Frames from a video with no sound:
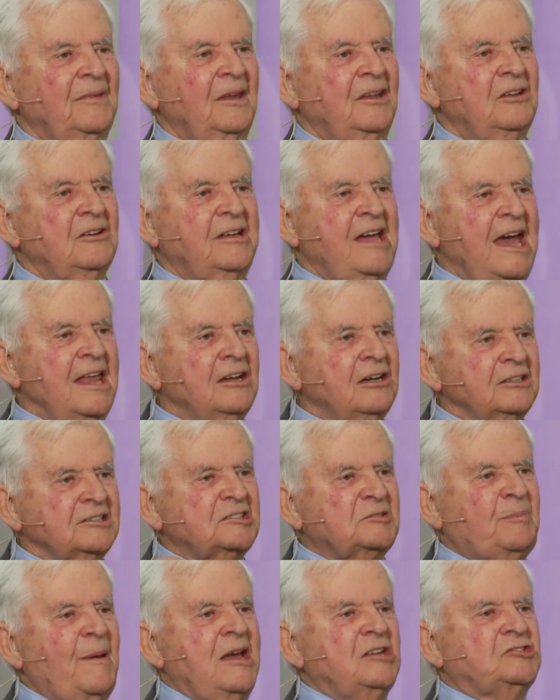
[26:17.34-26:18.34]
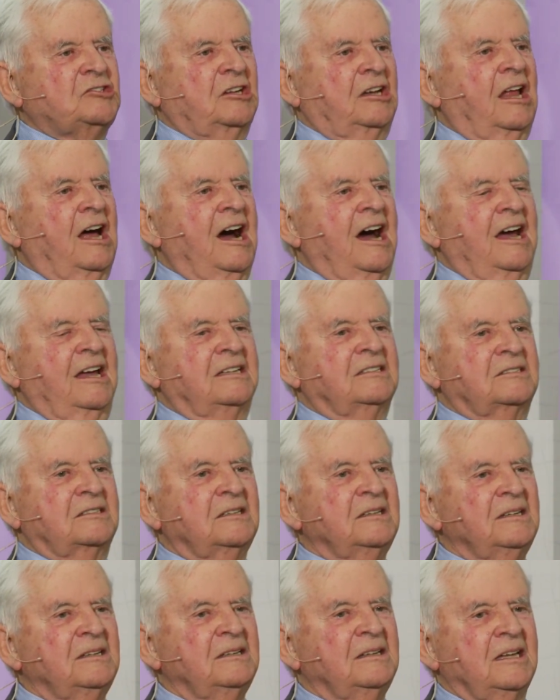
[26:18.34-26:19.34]
You cannot specialize
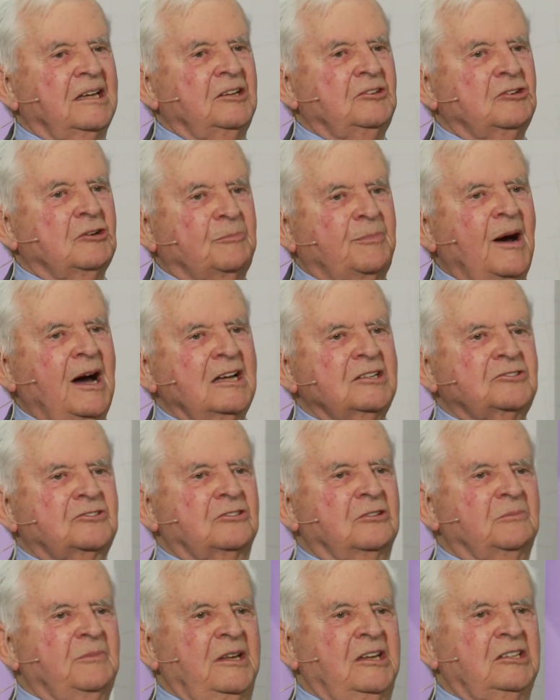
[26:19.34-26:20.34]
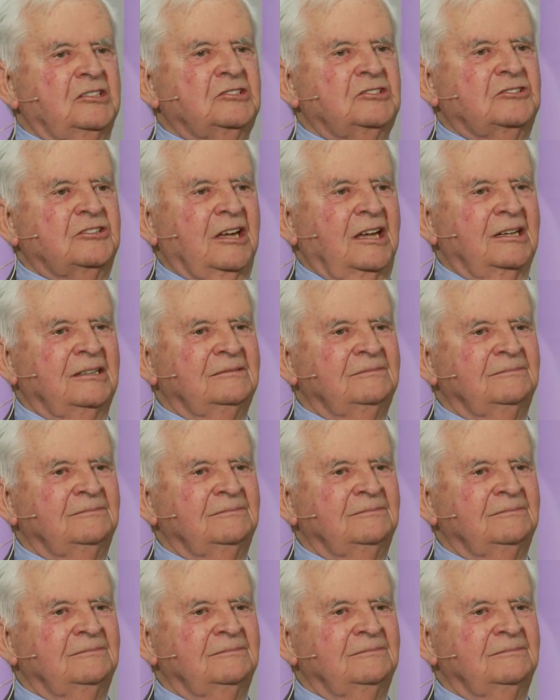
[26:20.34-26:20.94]
in your pastoral ministry,